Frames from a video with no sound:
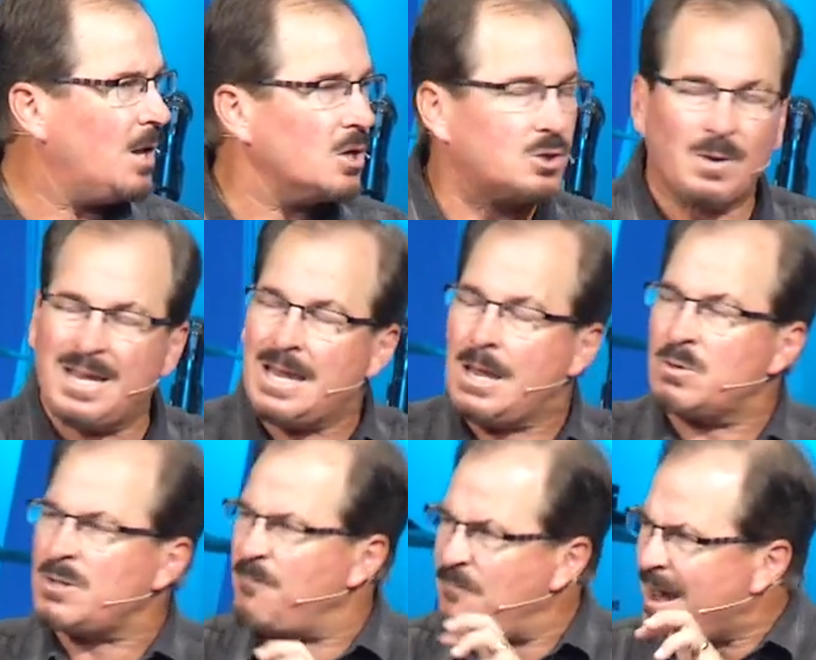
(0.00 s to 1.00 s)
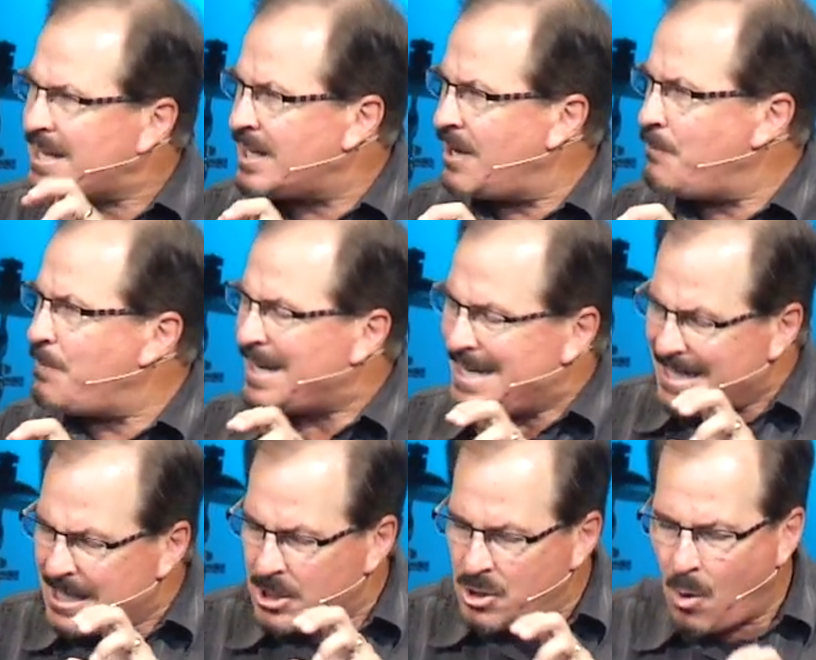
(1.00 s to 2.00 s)
So he, he was effective, but he
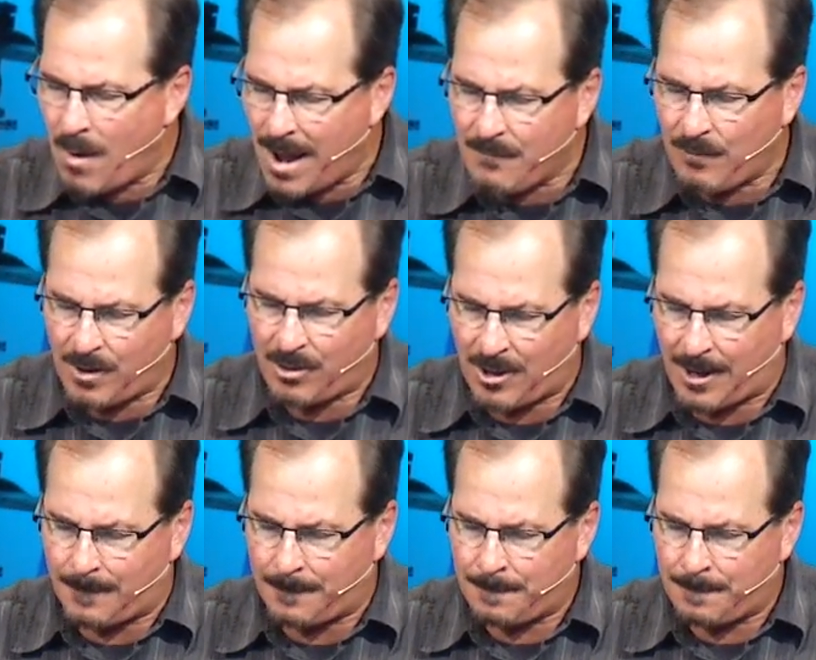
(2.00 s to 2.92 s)
didn't know everything.